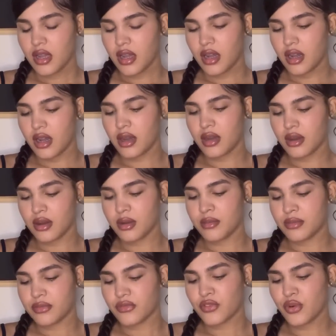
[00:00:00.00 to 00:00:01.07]

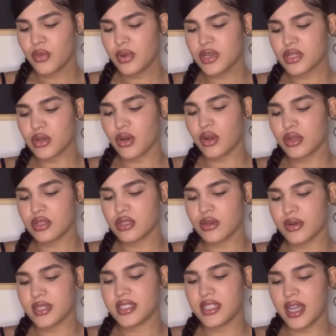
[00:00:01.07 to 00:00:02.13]
Um, rumors also
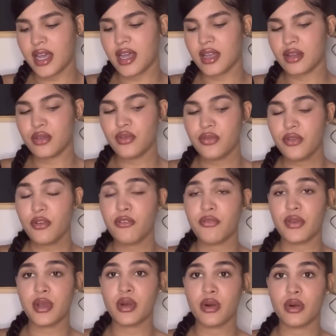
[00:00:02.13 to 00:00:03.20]
is that you
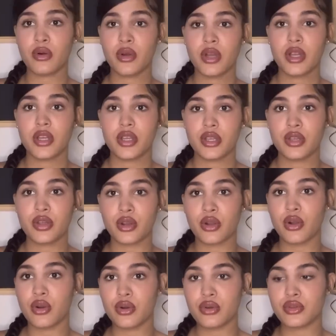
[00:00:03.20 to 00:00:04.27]
fulfill your
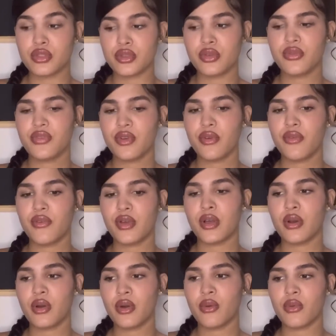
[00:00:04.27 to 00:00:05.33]
goals, you
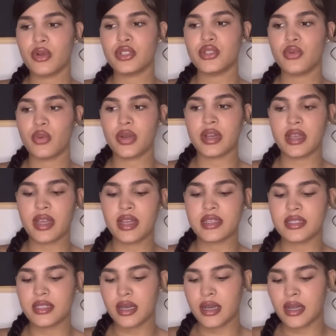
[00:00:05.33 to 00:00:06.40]
fulfill what you want to
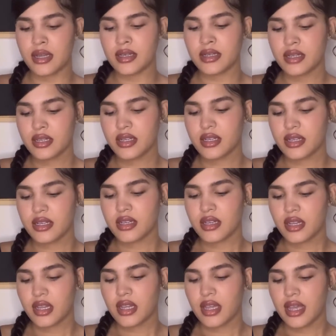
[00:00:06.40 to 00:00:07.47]
get done,
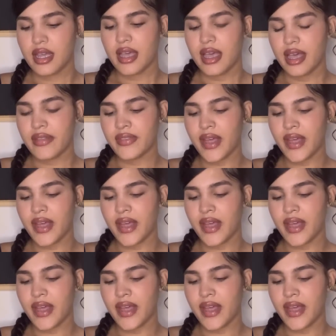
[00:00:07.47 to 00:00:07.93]
and